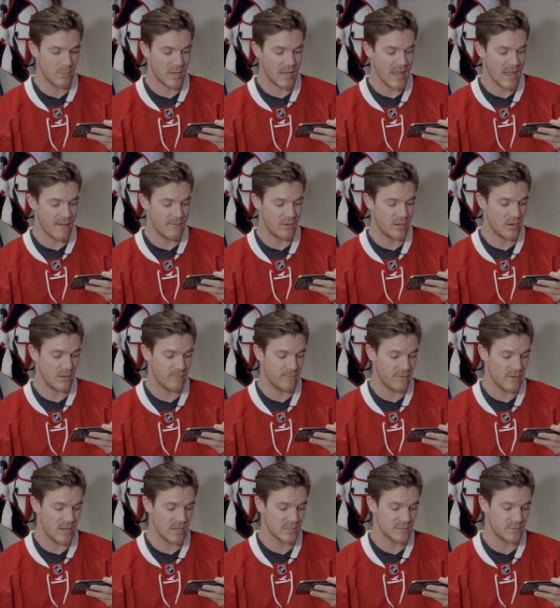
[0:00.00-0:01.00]
Kevin on
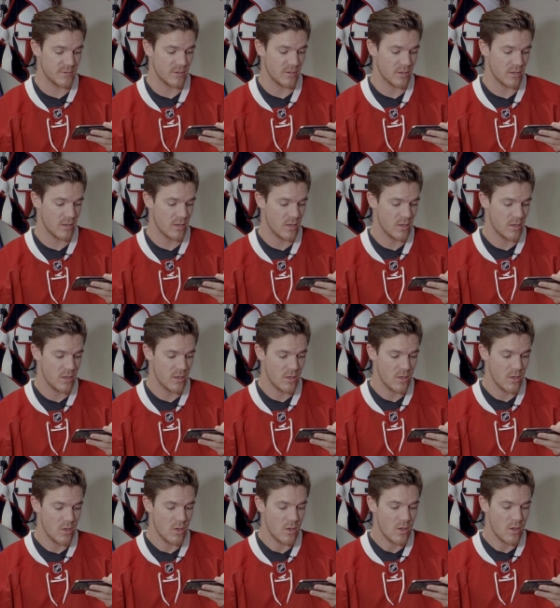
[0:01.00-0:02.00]
Facebook
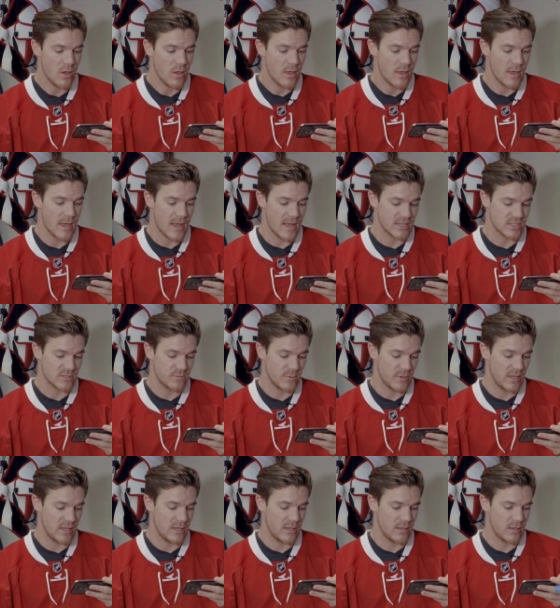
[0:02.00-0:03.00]
asked
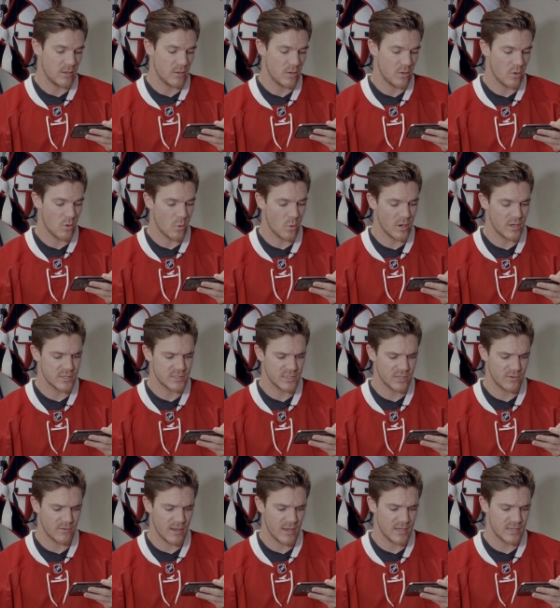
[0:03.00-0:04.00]
me, what is the
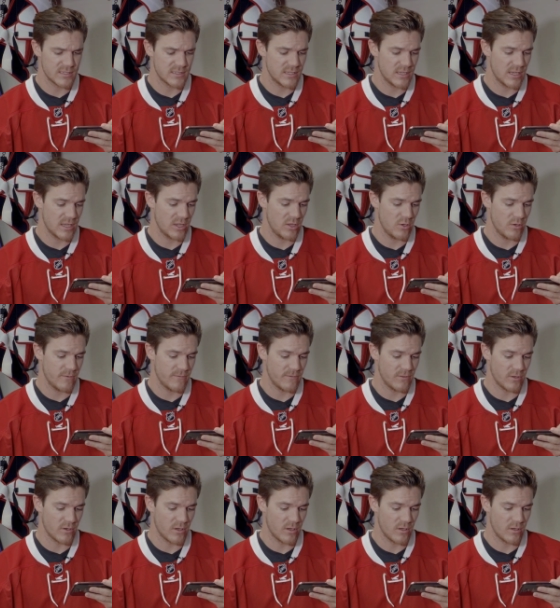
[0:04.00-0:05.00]
greatest thing you have
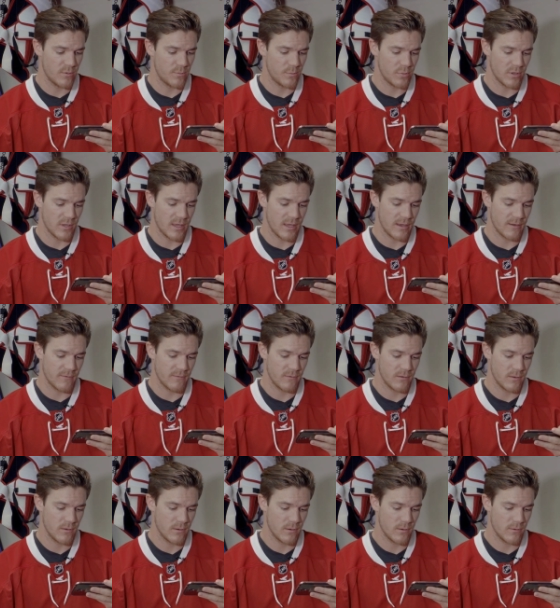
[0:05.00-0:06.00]
learned playing
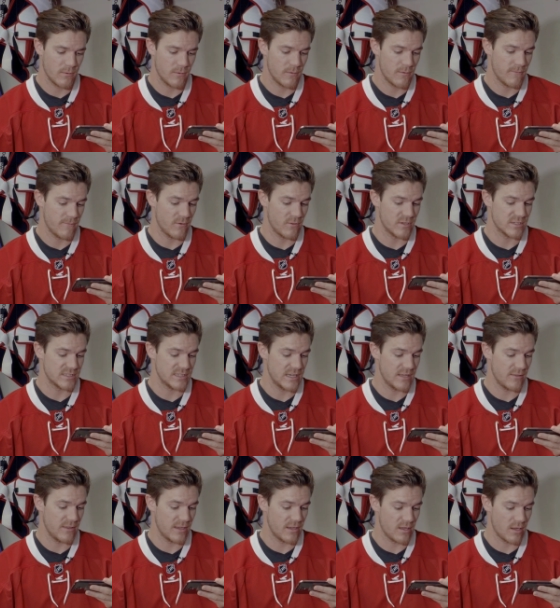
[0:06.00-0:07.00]
for the
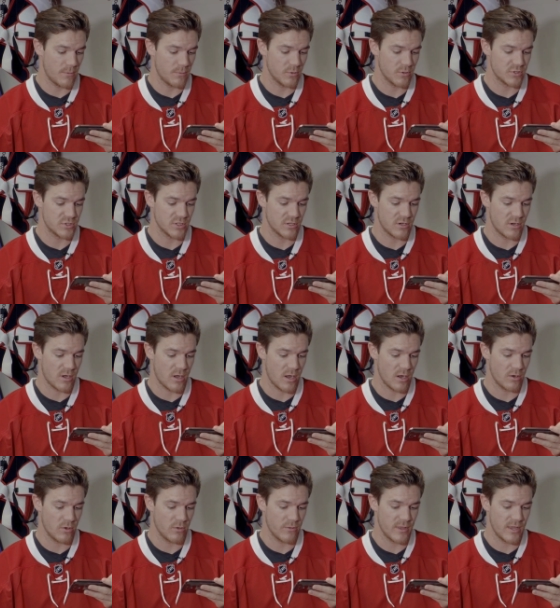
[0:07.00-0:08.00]
Stanley Cup with
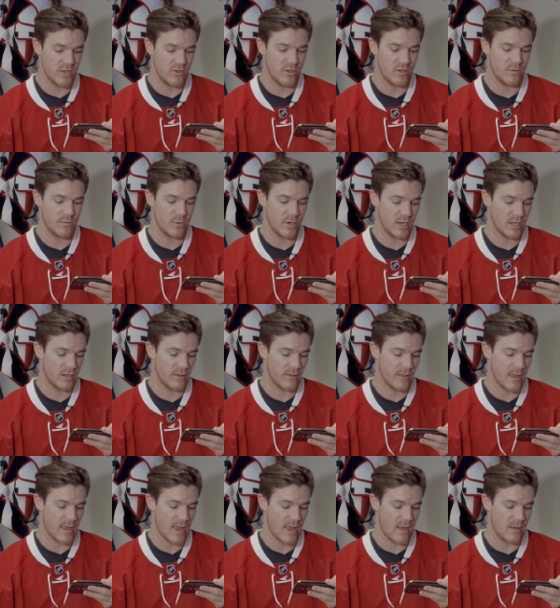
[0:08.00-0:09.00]
Chicago that you can bring to
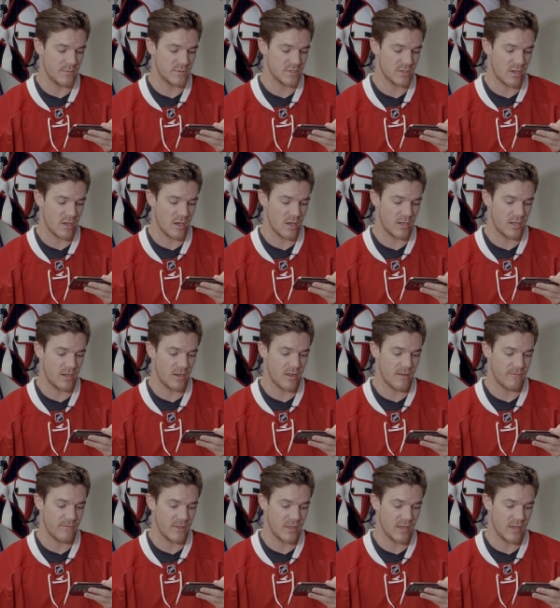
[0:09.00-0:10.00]
the Habs on and
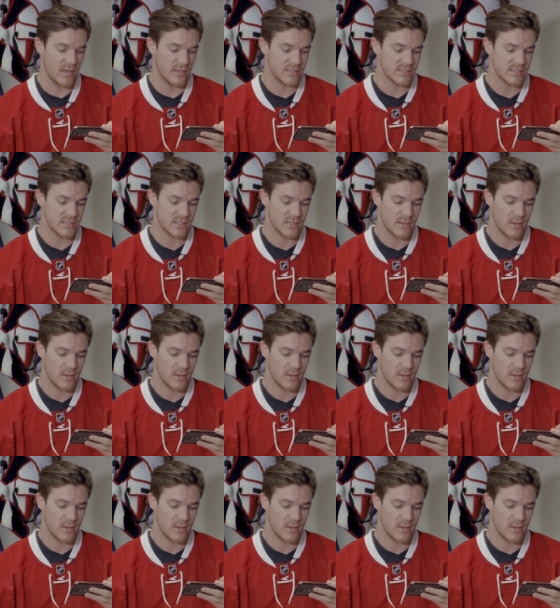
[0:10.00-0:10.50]
off the ice?